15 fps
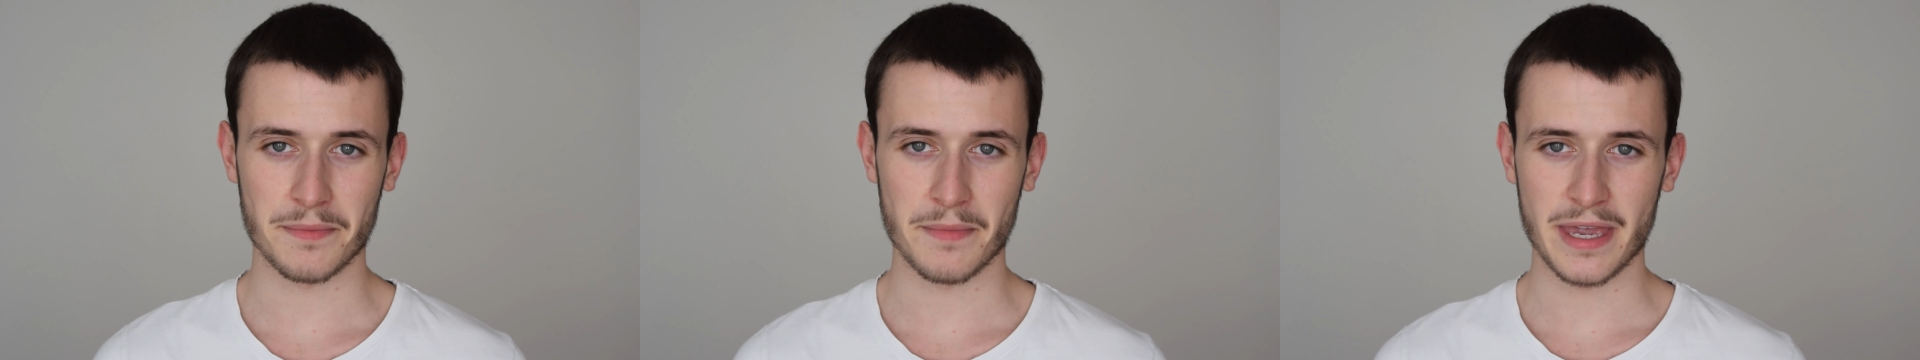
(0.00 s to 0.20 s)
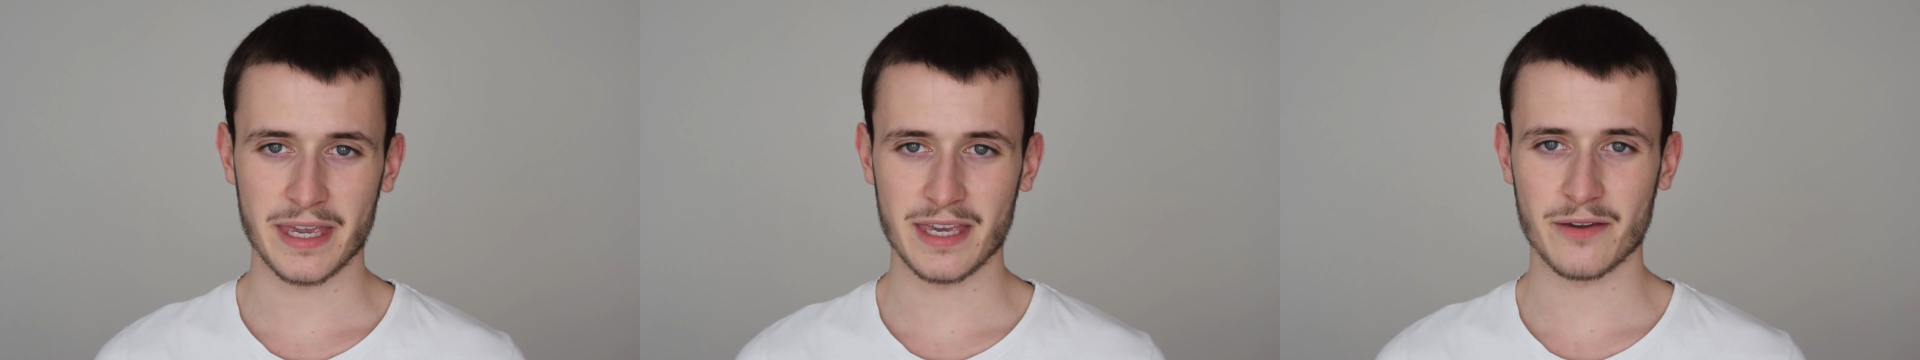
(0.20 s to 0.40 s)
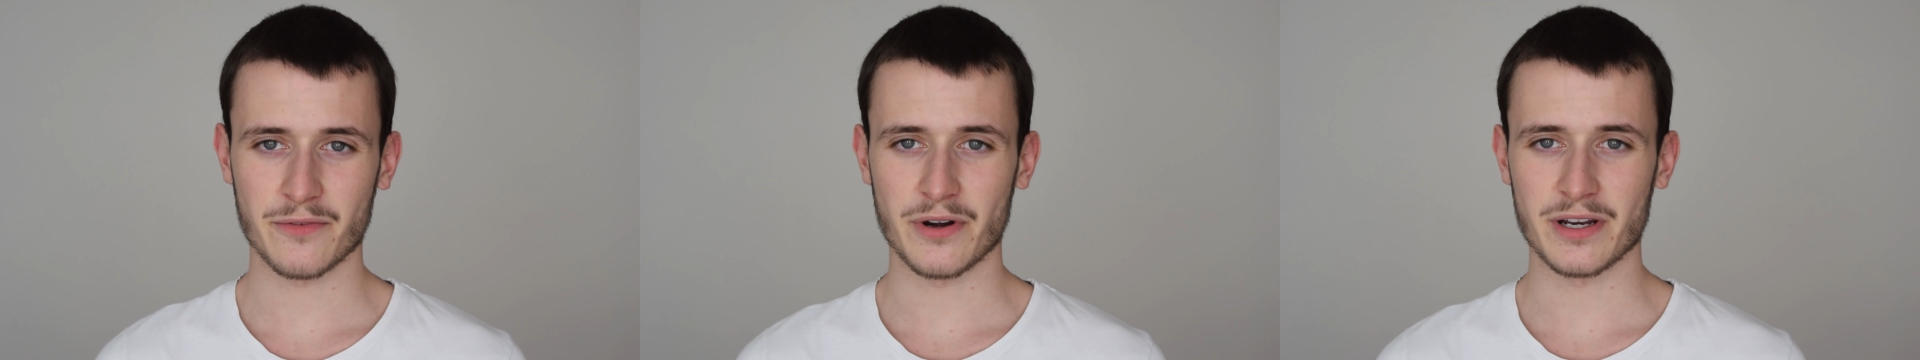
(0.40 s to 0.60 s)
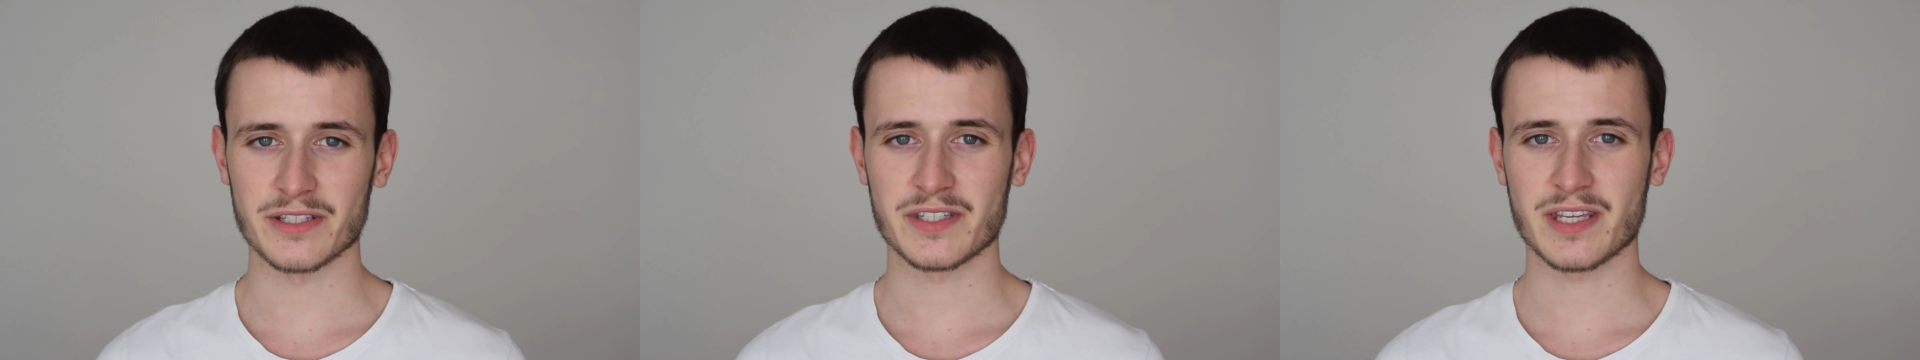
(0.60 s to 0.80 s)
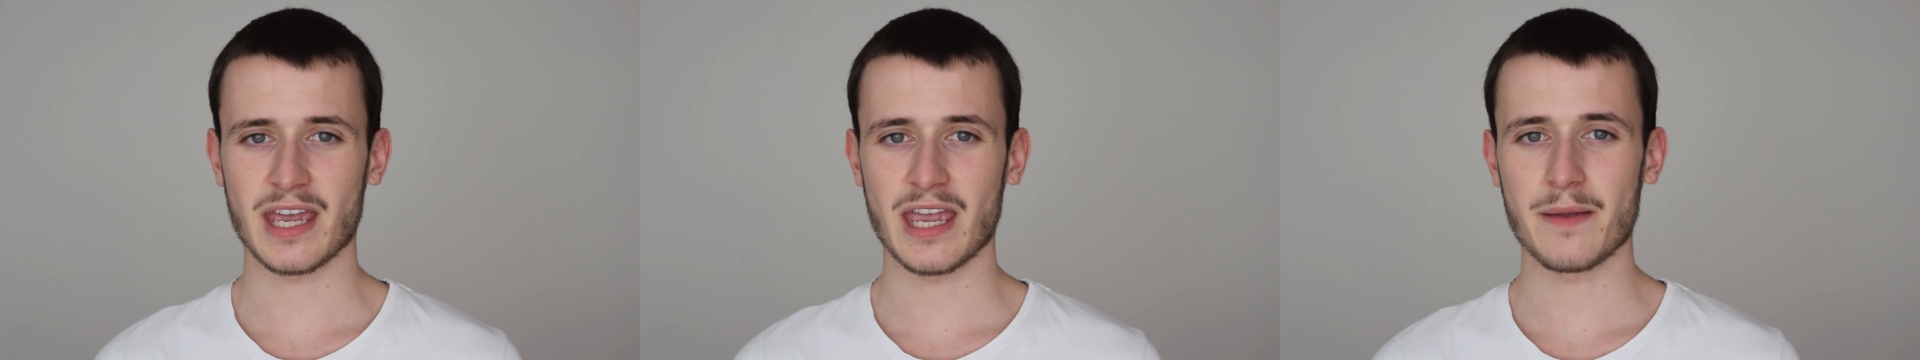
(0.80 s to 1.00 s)
making
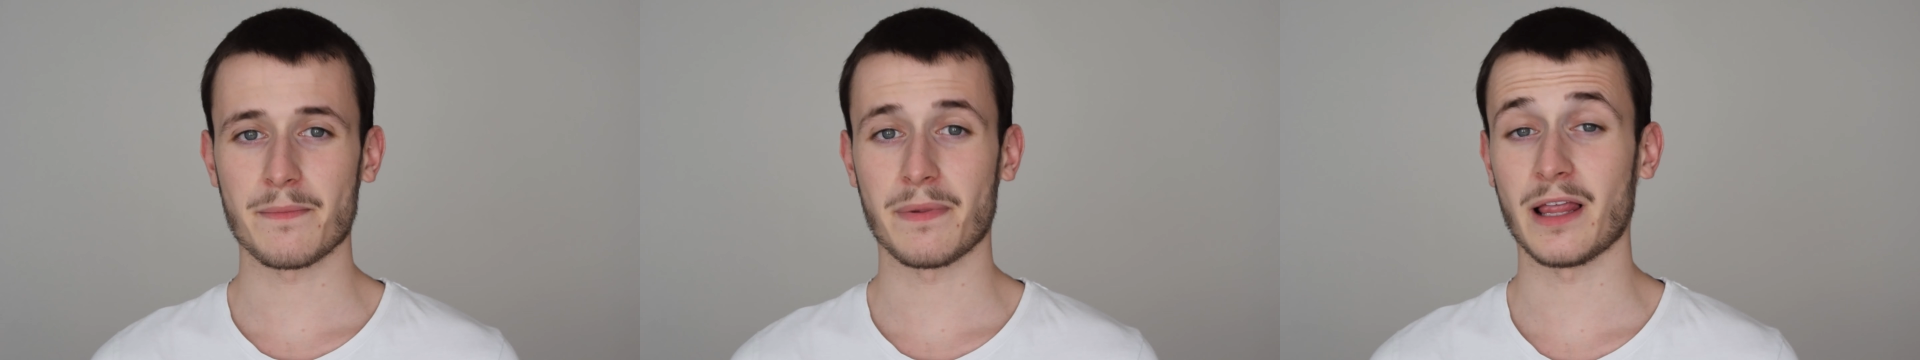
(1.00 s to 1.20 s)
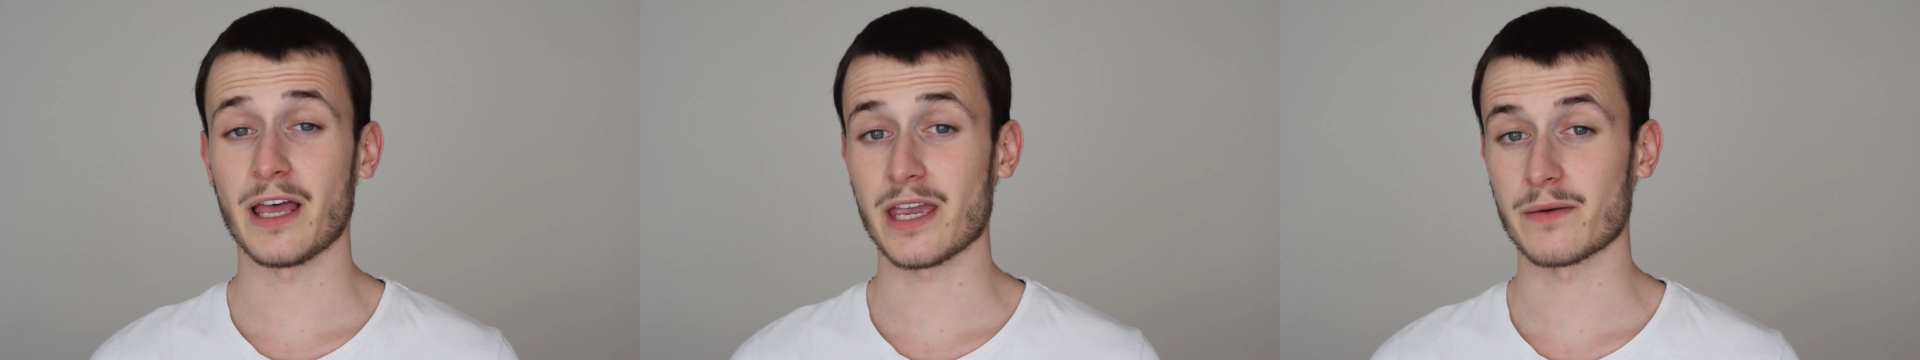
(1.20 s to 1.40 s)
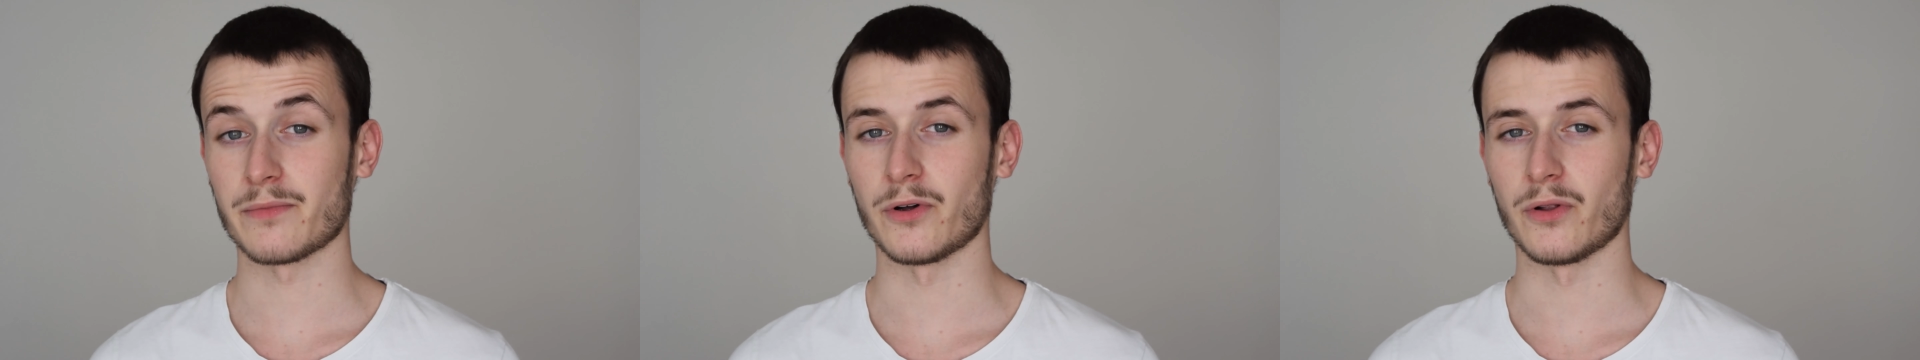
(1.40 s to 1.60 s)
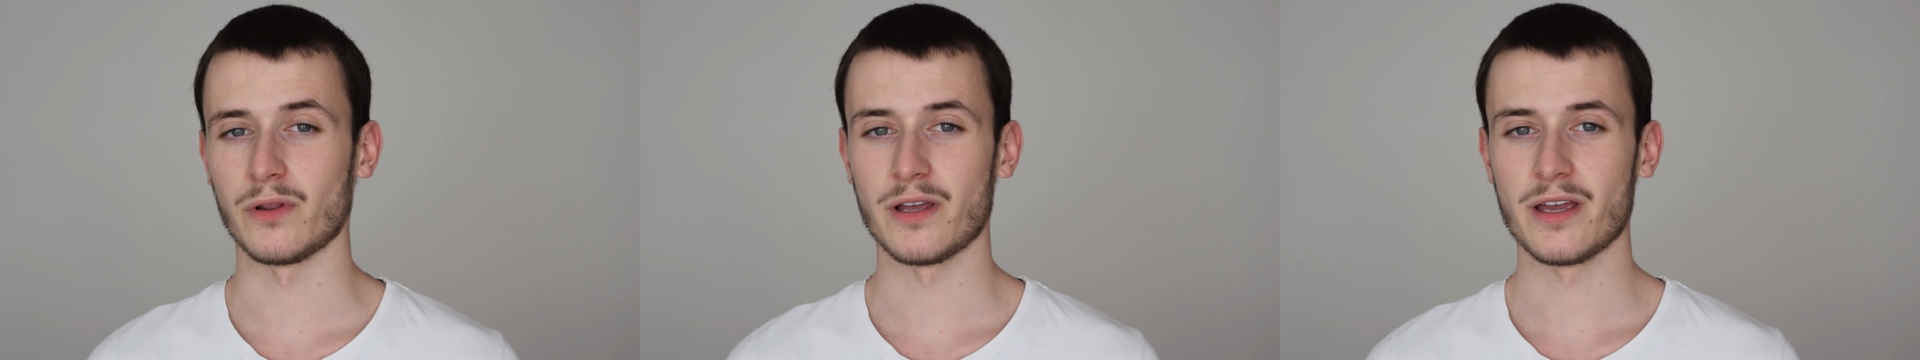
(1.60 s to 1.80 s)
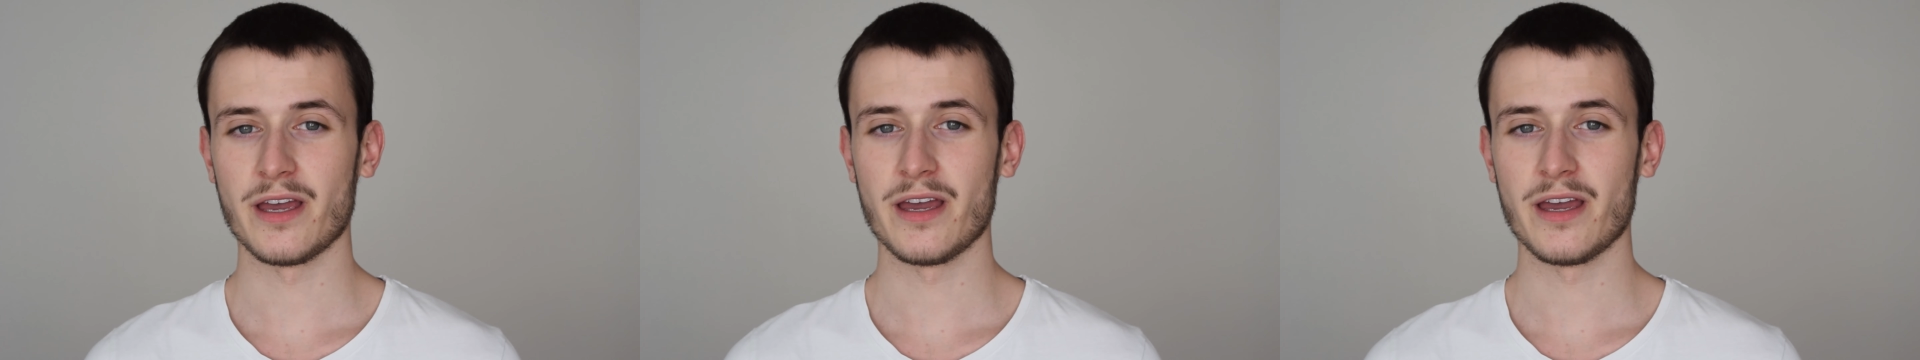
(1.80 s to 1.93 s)
ReignScape playable.